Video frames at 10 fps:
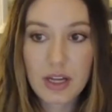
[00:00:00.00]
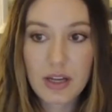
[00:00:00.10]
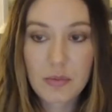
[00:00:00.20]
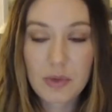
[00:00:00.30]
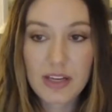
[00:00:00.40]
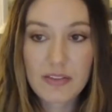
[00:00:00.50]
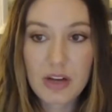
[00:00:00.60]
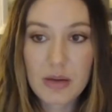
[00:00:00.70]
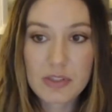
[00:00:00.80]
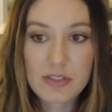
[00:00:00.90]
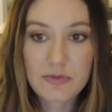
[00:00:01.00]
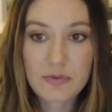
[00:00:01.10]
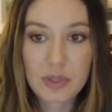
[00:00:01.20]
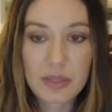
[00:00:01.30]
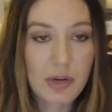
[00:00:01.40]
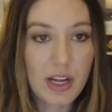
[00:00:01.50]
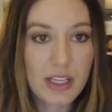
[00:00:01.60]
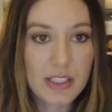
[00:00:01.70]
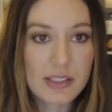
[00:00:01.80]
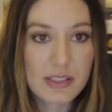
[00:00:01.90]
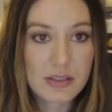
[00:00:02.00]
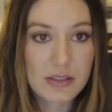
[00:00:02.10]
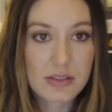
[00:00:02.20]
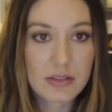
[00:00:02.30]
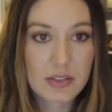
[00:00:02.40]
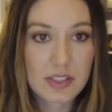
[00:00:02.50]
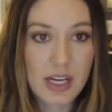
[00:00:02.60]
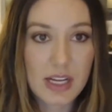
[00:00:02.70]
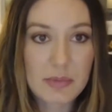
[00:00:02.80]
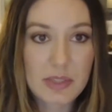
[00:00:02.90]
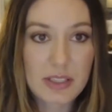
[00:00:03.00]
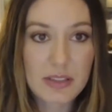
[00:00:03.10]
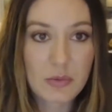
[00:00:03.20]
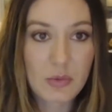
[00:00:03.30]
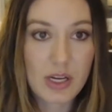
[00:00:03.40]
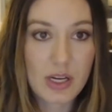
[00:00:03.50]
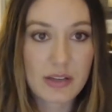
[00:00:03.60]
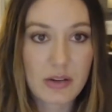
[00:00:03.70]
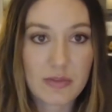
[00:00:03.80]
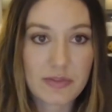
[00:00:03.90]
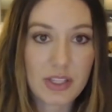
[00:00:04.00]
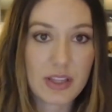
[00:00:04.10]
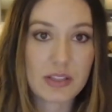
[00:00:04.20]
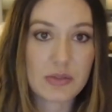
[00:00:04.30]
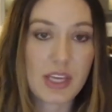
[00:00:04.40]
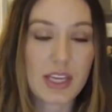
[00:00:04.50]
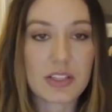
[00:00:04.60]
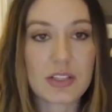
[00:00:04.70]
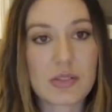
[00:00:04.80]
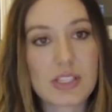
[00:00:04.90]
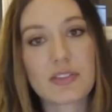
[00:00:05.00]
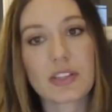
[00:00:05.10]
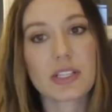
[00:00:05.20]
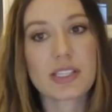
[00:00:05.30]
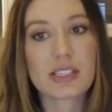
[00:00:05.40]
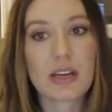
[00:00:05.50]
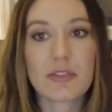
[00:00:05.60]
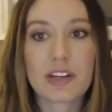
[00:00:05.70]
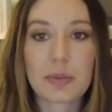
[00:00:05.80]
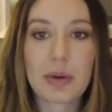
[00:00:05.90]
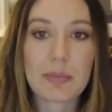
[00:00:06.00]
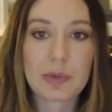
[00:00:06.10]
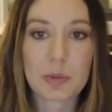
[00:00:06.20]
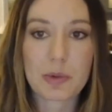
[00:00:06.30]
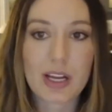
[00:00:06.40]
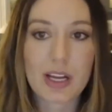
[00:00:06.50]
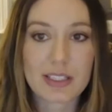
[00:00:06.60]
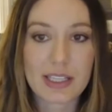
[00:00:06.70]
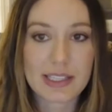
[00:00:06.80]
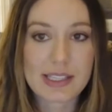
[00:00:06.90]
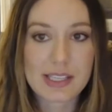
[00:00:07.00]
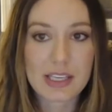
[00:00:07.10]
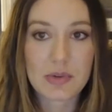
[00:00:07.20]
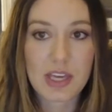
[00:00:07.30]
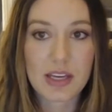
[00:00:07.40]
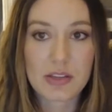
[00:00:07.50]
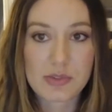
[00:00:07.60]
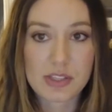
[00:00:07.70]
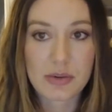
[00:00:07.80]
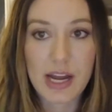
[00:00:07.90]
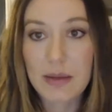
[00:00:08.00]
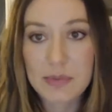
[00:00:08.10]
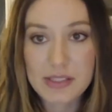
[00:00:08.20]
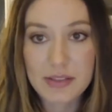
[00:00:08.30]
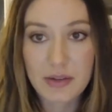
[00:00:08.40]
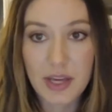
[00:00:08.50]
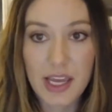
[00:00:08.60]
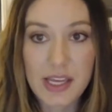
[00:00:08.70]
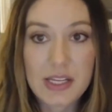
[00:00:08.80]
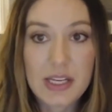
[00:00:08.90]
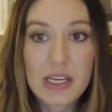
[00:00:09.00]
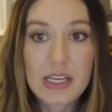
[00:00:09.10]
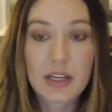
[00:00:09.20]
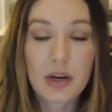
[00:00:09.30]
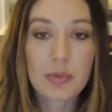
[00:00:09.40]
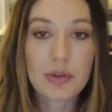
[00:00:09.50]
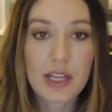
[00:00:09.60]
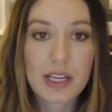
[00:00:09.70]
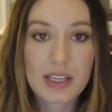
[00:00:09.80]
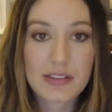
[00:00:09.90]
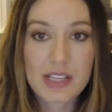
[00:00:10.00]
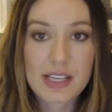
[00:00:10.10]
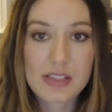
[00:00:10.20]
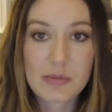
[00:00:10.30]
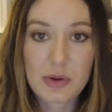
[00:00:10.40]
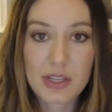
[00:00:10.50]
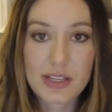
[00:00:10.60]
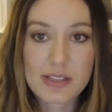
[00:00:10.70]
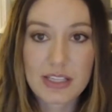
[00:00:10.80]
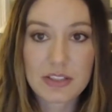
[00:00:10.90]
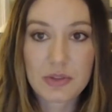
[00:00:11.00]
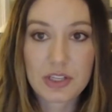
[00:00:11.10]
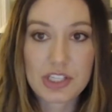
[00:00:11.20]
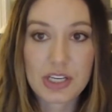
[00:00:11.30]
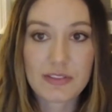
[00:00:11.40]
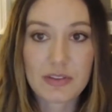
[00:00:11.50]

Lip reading: we have almost 40 products, so there's got to be one, hopefully, that you can use. If there is a very popular product, like let's say you can't use the wraps, okay? There are plenty of testimonials that you can share from